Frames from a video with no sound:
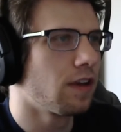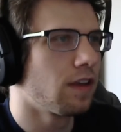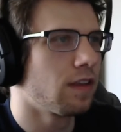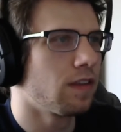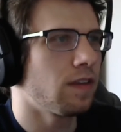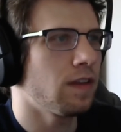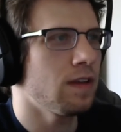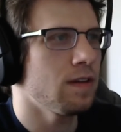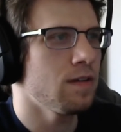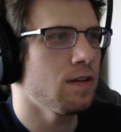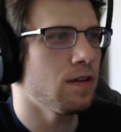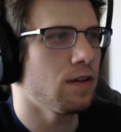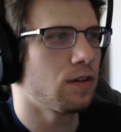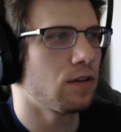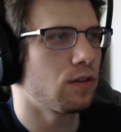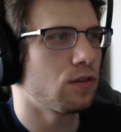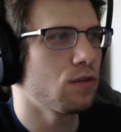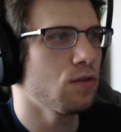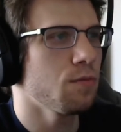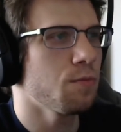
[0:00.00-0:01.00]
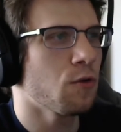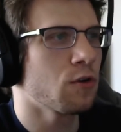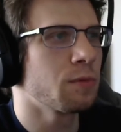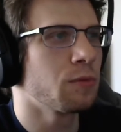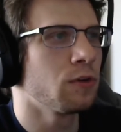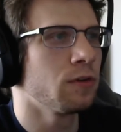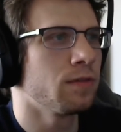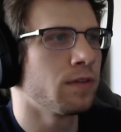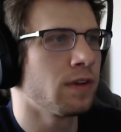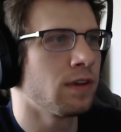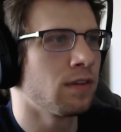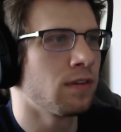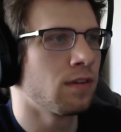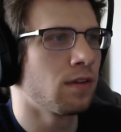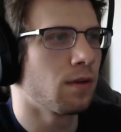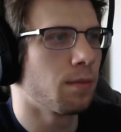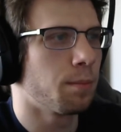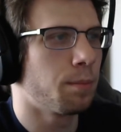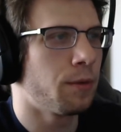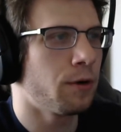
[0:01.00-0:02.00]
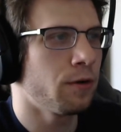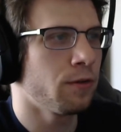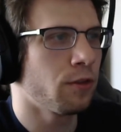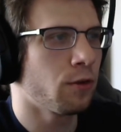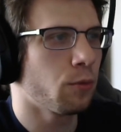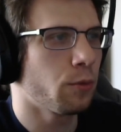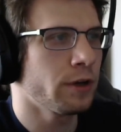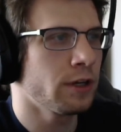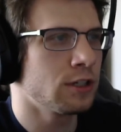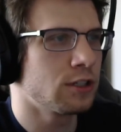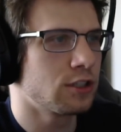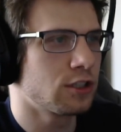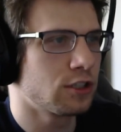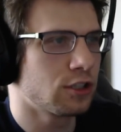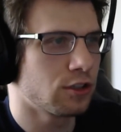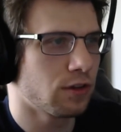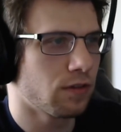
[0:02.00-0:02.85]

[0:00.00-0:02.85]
Then 2 more movies. Burn the Witch.